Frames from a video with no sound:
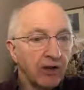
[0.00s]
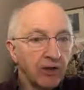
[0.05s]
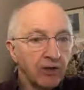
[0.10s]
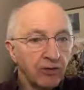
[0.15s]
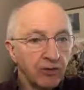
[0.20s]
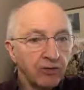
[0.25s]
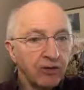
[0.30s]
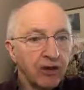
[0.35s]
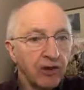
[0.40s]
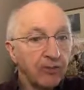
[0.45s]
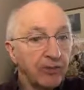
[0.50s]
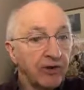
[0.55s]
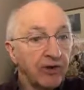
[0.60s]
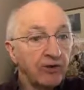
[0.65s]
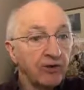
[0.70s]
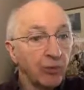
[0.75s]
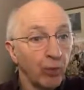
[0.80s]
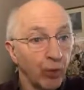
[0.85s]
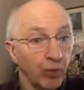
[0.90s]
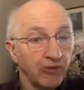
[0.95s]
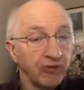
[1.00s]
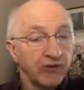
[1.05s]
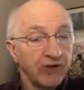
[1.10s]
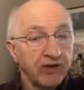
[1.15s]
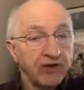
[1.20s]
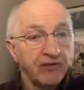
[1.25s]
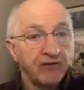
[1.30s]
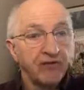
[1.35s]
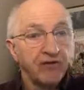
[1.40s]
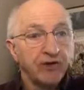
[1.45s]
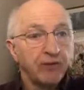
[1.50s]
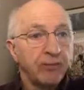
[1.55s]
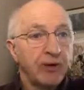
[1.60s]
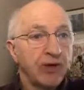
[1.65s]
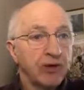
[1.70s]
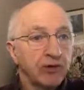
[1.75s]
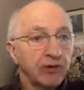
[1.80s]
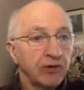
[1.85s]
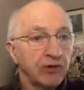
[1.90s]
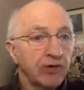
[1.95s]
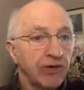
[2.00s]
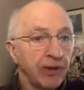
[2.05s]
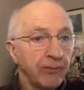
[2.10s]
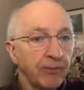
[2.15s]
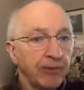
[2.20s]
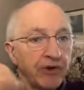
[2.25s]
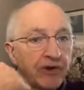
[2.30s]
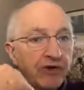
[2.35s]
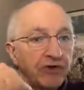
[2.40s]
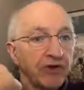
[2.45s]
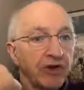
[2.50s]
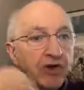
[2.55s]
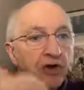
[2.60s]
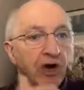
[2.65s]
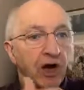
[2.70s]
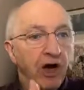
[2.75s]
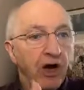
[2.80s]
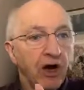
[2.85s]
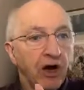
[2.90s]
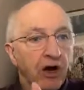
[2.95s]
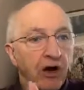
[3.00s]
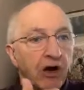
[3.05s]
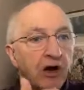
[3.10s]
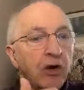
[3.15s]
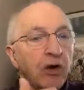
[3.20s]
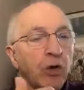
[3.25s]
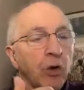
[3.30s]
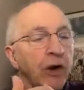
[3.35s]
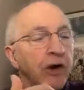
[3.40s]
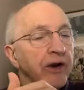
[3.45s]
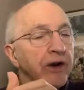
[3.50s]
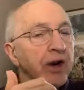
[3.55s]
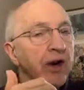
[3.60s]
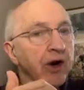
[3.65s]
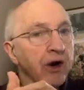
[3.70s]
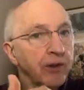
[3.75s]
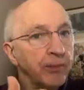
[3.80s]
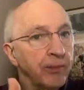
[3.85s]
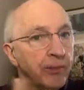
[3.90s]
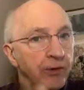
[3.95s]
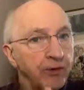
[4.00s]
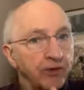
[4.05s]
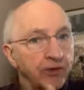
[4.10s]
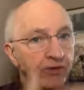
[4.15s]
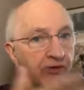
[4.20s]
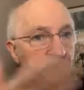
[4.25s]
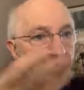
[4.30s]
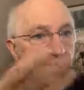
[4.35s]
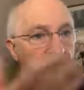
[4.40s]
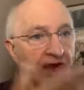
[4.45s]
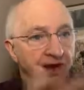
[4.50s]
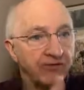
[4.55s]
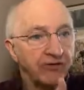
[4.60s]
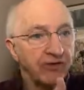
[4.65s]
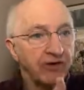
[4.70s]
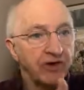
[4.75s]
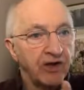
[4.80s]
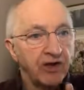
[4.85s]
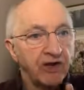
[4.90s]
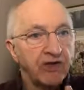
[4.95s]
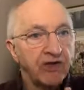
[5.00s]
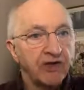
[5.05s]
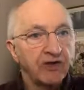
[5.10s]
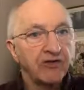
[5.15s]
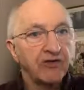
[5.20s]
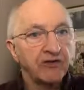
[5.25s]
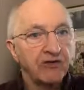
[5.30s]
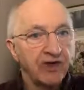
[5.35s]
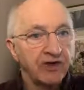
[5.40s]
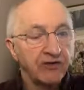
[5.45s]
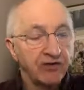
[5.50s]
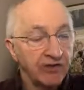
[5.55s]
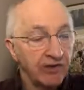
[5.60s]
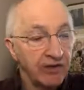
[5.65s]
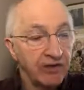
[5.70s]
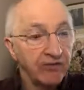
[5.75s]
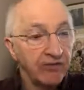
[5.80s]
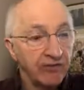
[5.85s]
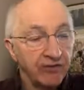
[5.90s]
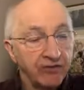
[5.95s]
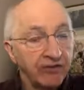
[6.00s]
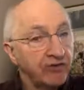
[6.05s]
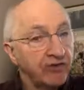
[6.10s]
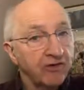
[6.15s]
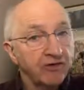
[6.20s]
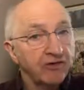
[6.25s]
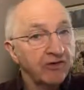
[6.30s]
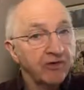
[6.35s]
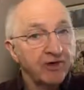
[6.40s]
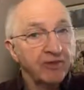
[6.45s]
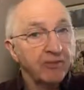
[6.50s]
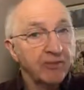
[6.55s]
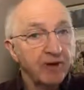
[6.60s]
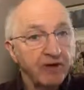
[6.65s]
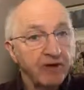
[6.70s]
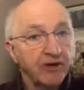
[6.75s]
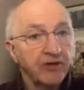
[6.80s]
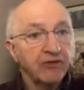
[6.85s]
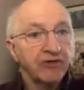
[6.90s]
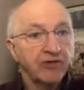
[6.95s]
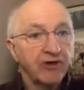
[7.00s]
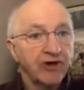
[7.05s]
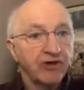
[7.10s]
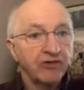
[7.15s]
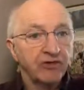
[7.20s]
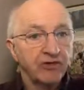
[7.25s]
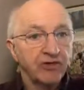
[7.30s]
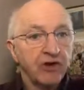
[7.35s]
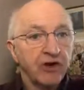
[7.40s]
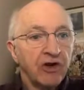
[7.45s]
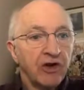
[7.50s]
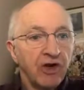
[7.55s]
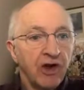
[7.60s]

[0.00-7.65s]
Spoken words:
Good companies want to give feedback. Good companies are quite open to having an interaction, even if it's just an email interaction,